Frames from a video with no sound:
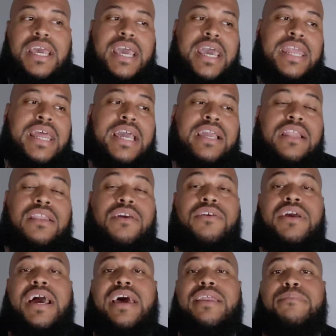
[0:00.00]
and I can learn
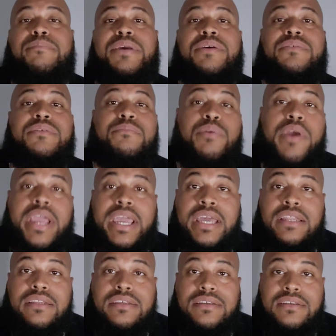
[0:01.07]
how to build a brand.
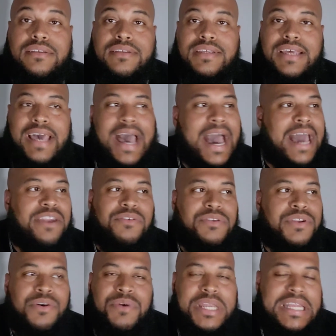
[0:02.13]
I don't
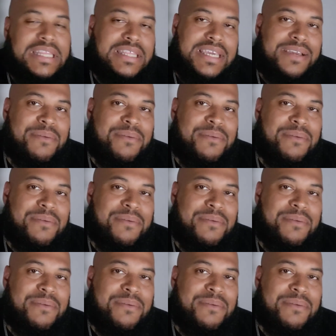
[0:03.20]
know anything